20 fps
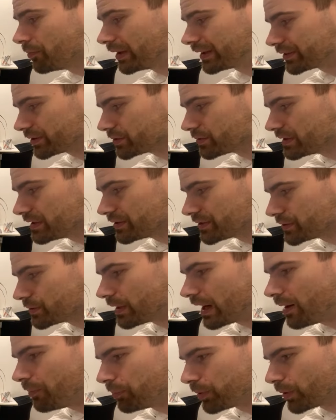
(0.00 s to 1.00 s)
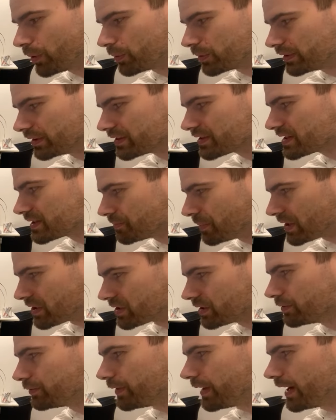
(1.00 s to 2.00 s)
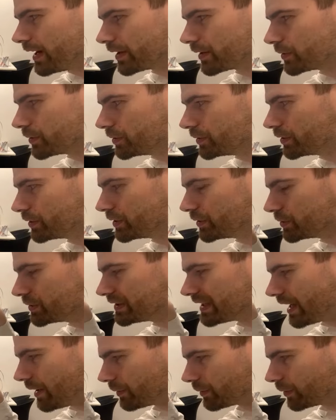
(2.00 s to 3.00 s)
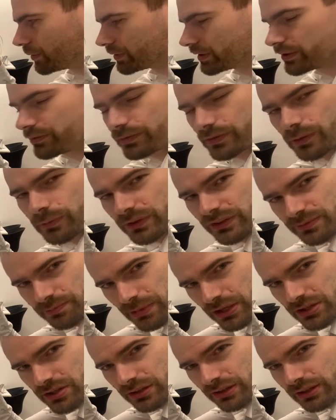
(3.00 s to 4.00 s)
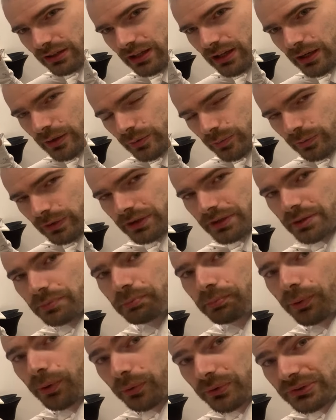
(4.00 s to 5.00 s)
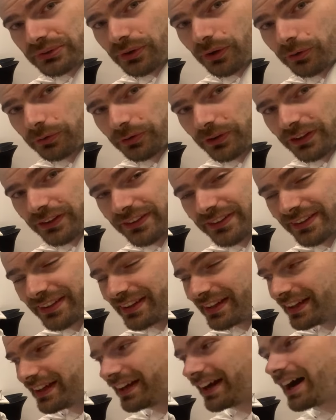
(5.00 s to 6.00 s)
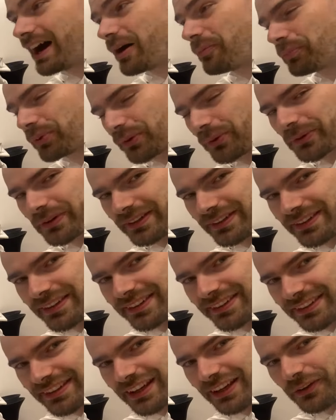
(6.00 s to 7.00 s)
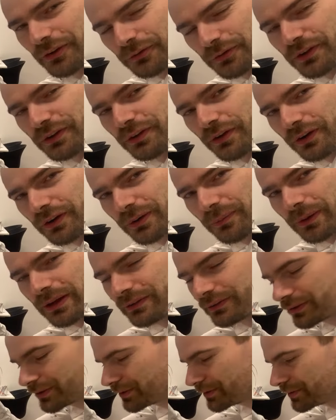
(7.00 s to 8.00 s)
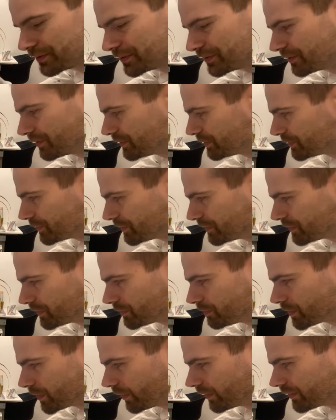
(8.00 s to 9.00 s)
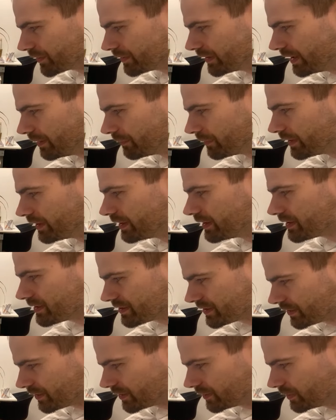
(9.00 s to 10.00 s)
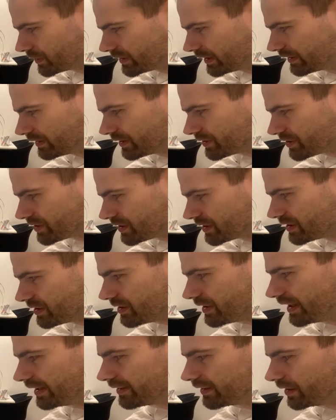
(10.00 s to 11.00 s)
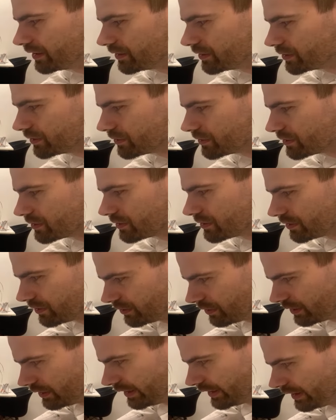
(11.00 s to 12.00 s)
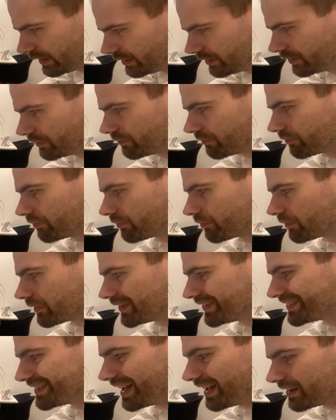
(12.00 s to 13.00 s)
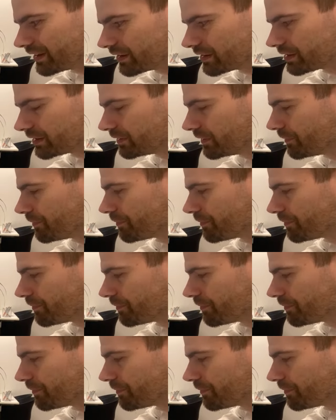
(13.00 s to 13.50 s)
but you need to upload the special file you downloaded from the special cloud where the post office uploaded the scan of the document you brought to them. So you would attach it here, and then you click send,